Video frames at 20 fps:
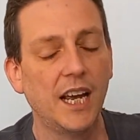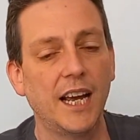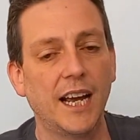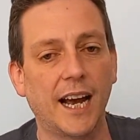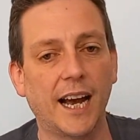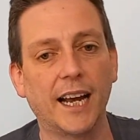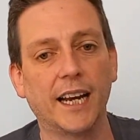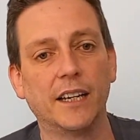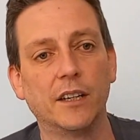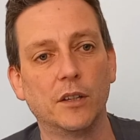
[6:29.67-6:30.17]

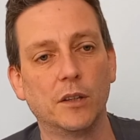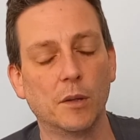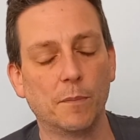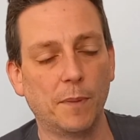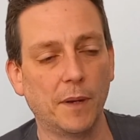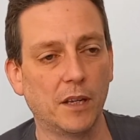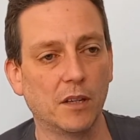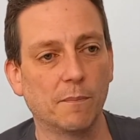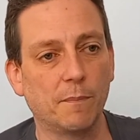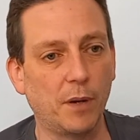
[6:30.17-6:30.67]
and
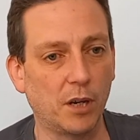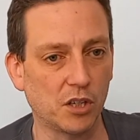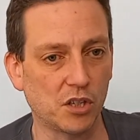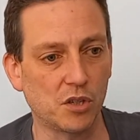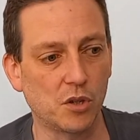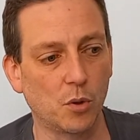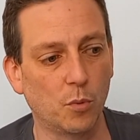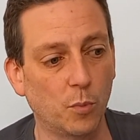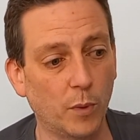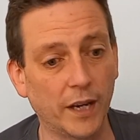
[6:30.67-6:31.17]
the person
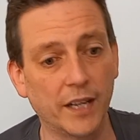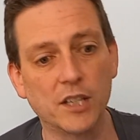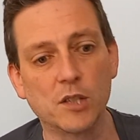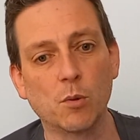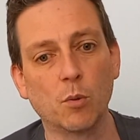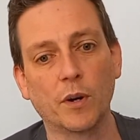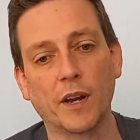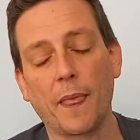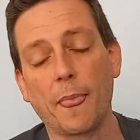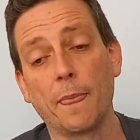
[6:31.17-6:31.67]
who wins
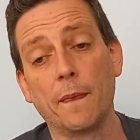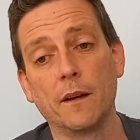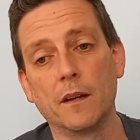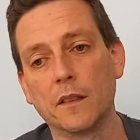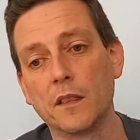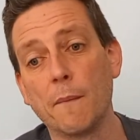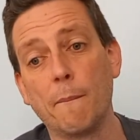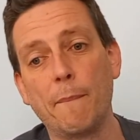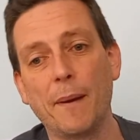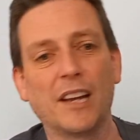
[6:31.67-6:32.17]
will get
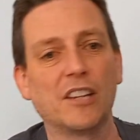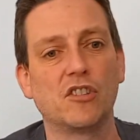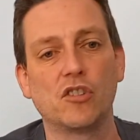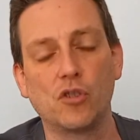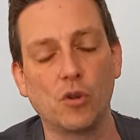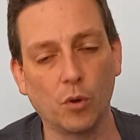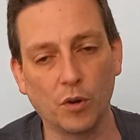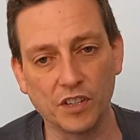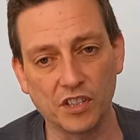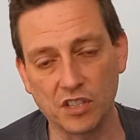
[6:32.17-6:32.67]
the best
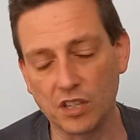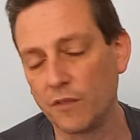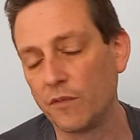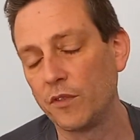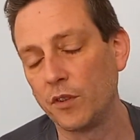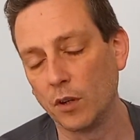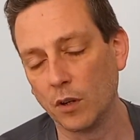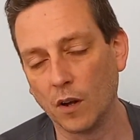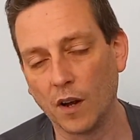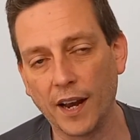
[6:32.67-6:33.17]
choice, if
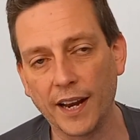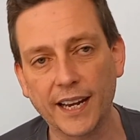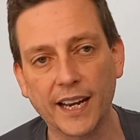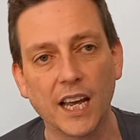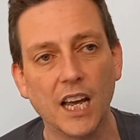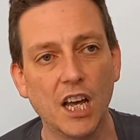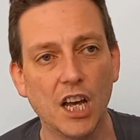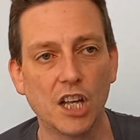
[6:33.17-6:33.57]
you like.